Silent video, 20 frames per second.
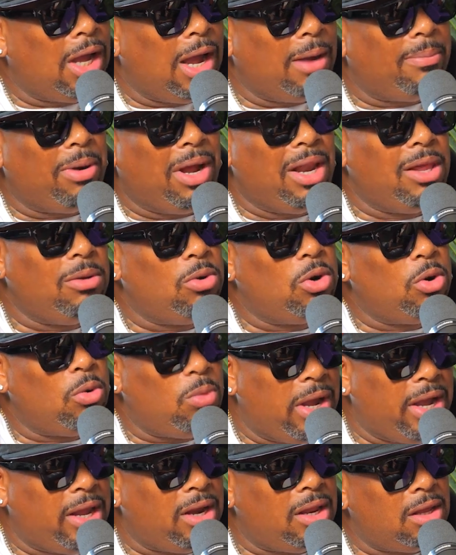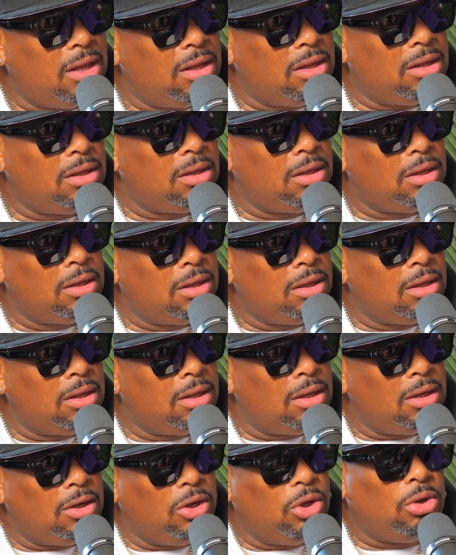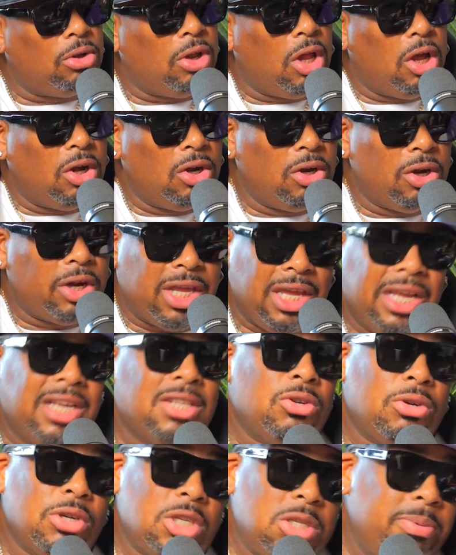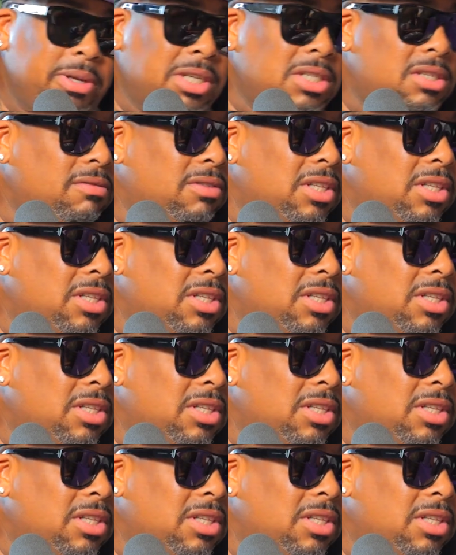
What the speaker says: I probably would have waited a little longer. Kids are expensive